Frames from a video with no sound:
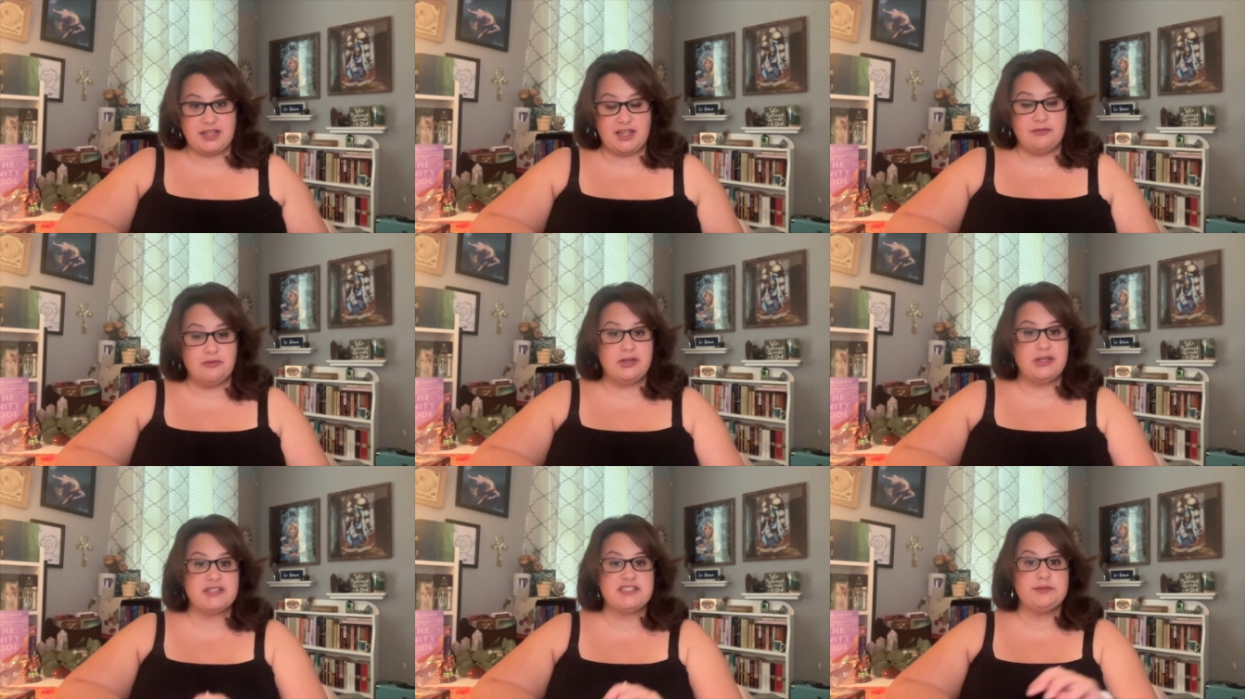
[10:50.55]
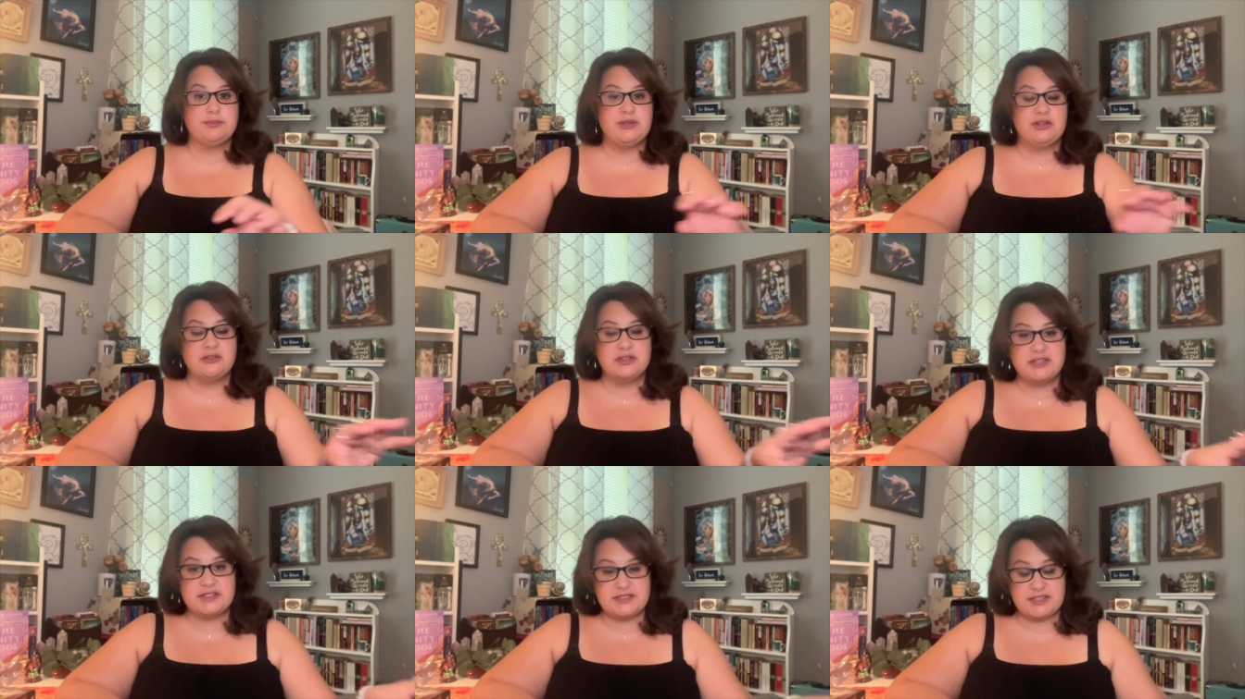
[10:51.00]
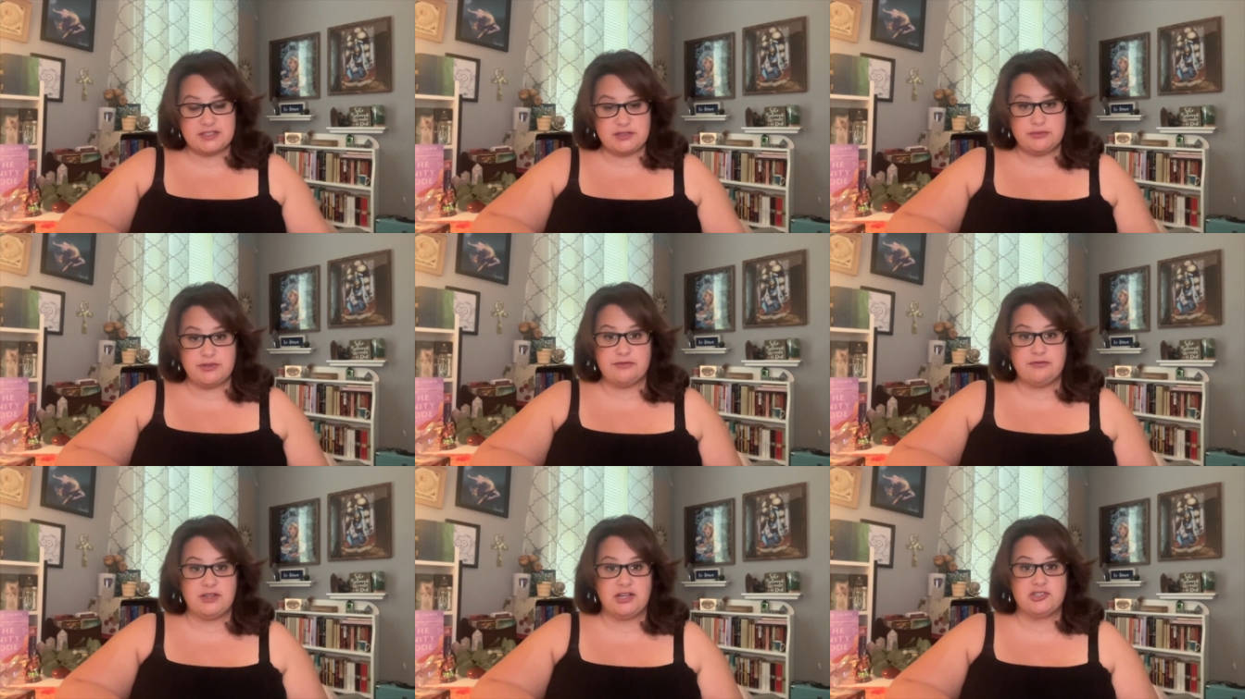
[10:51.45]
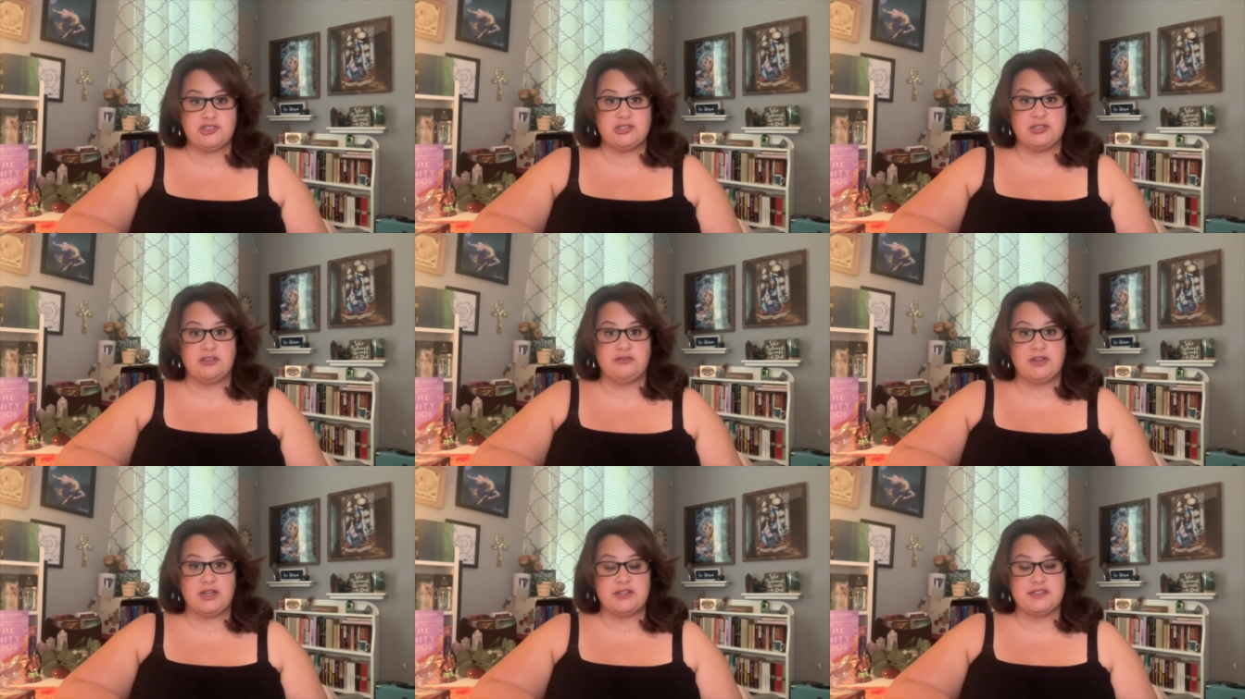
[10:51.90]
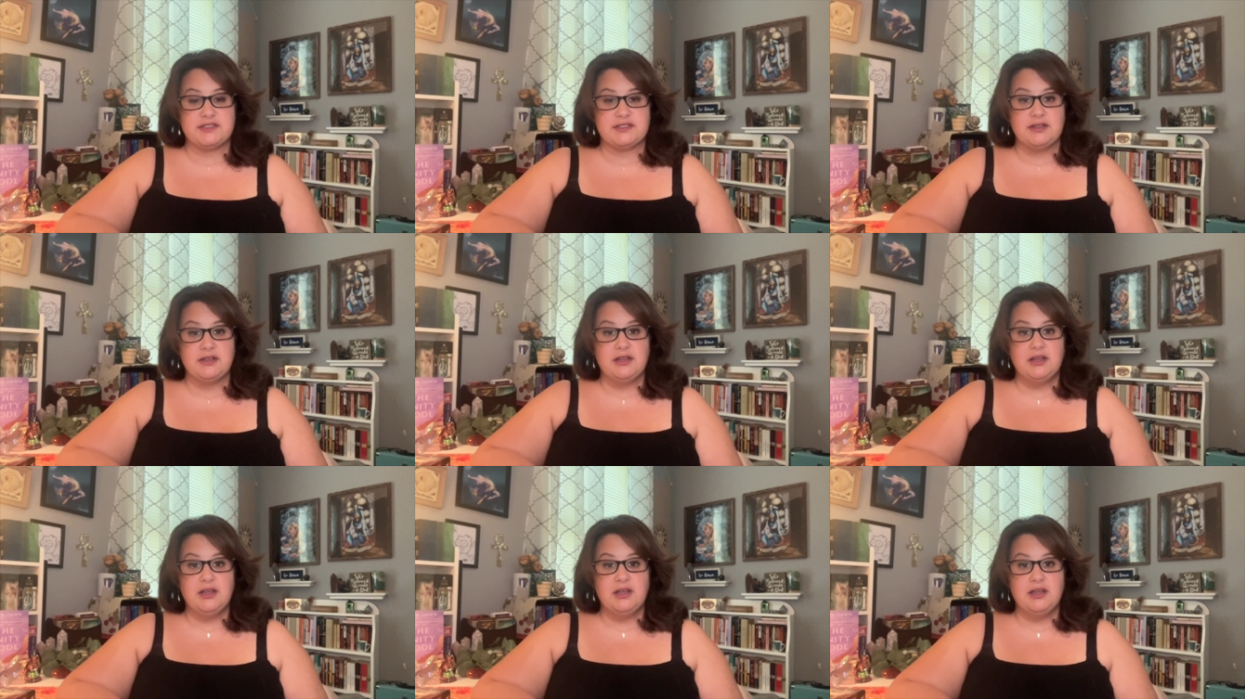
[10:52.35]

Every experience is a reflection of us.